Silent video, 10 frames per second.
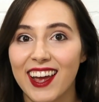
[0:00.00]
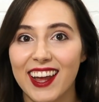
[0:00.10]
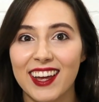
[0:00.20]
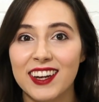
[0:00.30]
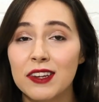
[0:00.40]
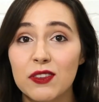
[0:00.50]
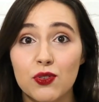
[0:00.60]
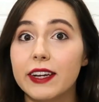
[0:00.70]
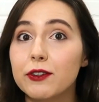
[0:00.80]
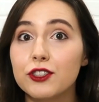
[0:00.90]
and
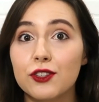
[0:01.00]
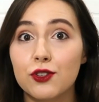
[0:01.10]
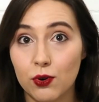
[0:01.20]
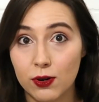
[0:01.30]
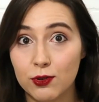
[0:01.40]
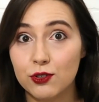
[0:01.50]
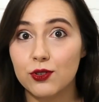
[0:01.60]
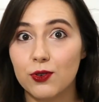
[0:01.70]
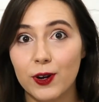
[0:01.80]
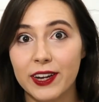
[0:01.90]
they were just normal
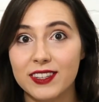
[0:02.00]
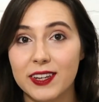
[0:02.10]
stories